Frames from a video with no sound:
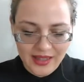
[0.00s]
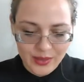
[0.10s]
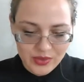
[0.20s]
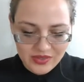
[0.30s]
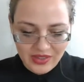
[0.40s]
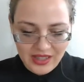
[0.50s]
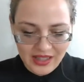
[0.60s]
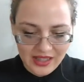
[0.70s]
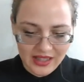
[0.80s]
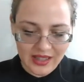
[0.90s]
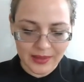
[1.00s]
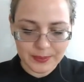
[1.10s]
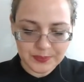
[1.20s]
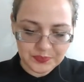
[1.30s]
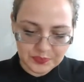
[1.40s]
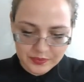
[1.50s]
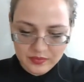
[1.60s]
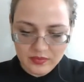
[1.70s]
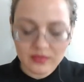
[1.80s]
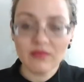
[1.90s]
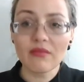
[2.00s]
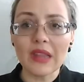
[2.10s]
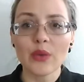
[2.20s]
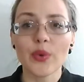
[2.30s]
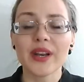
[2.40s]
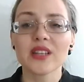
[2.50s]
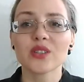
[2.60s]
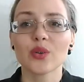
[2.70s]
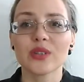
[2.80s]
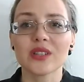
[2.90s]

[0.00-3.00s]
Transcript: I was very angry when I saw